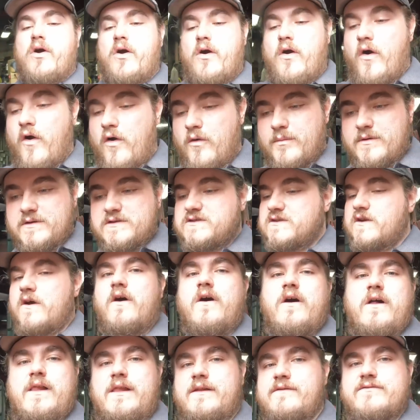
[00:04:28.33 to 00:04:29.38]
where almost
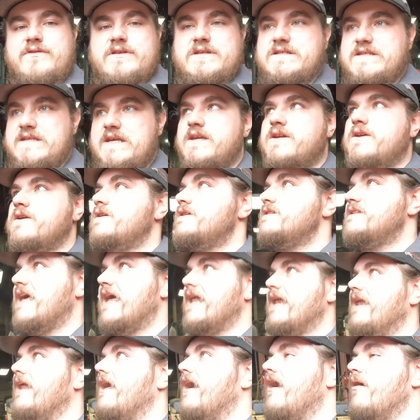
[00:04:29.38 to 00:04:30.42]
all of the cinders
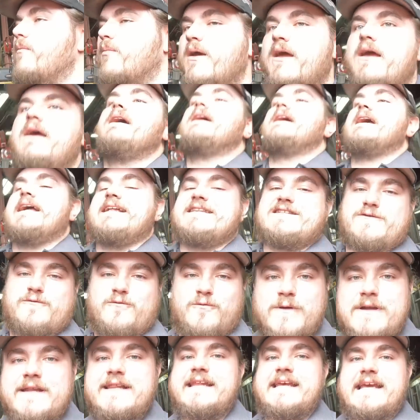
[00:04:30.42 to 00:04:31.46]
end up. It's
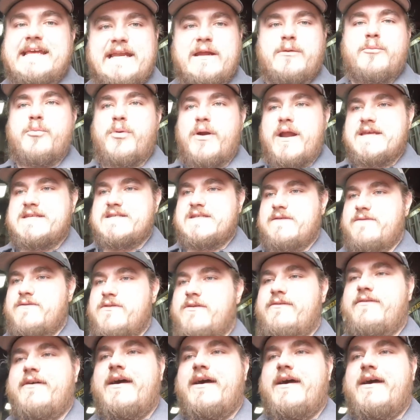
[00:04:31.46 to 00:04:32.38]
really an impressive